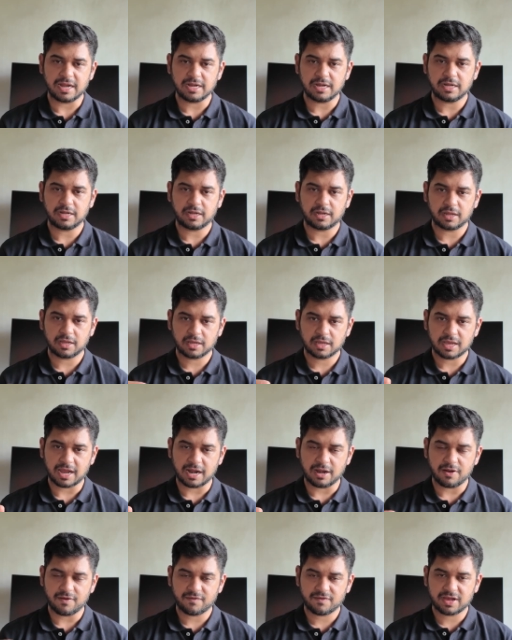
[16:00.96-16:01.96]
and it
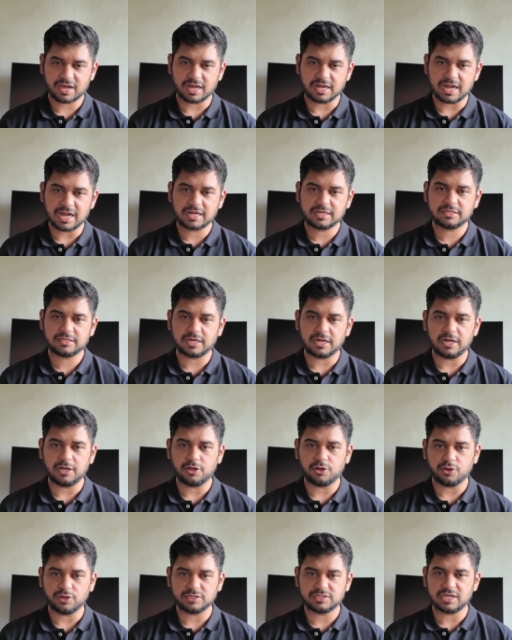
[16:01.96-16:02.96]
kind of connects
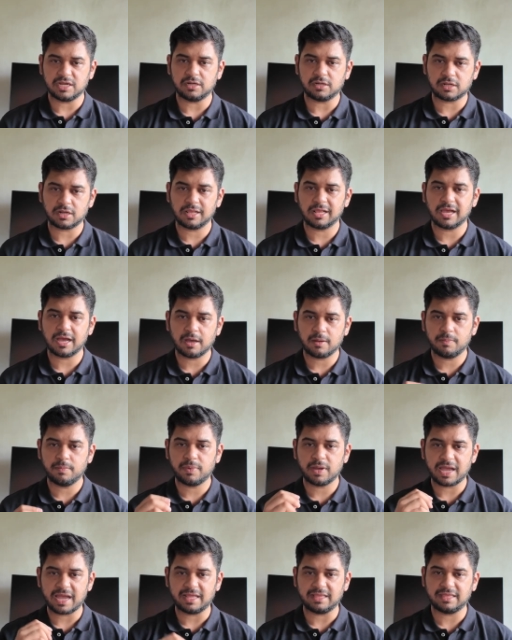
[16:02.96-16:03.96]
into a central
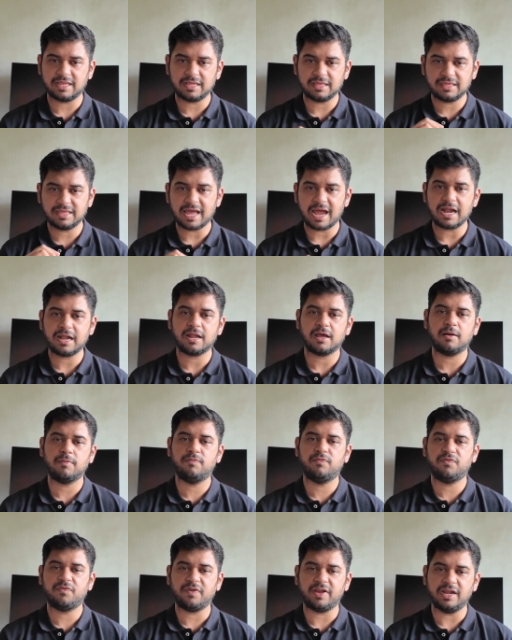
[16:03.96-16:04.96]
hub, and then that
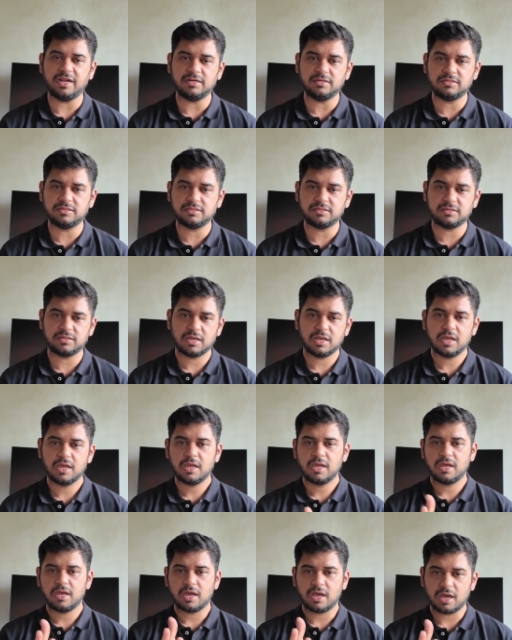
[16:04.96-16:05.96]
hub feeds
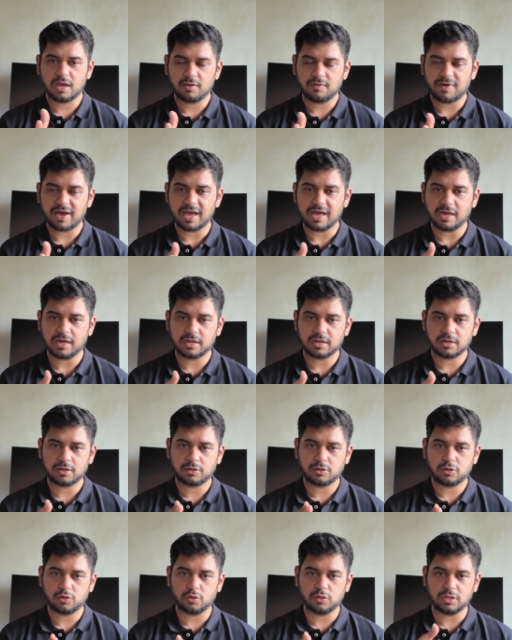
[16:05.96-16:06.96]
a
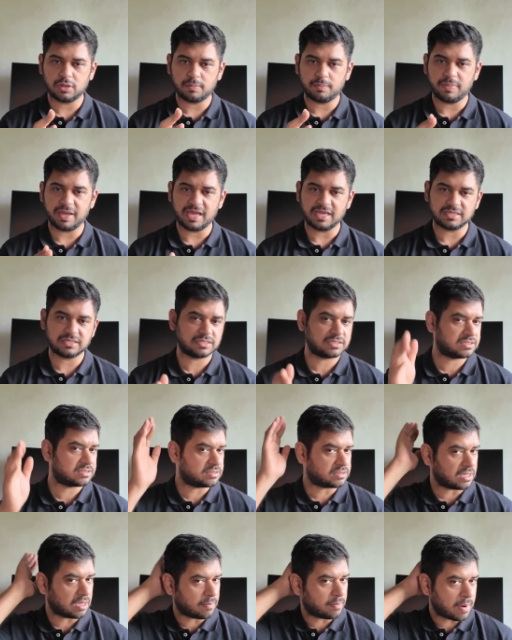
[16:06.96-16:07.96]
wire to the
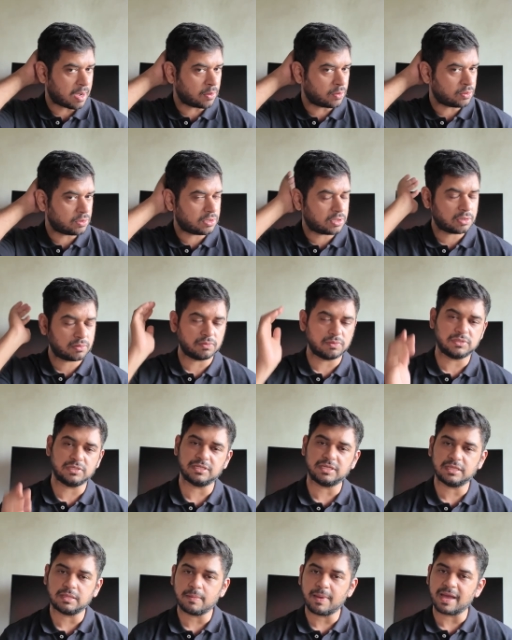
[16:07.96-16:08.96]
base mount,
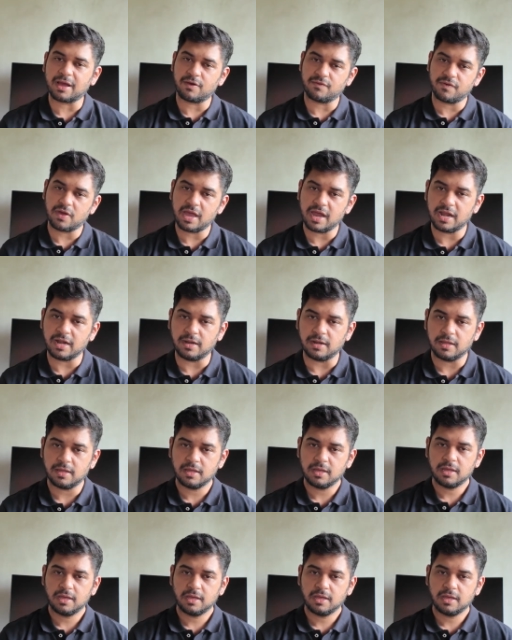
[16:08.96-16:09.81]
which is at the back of your head.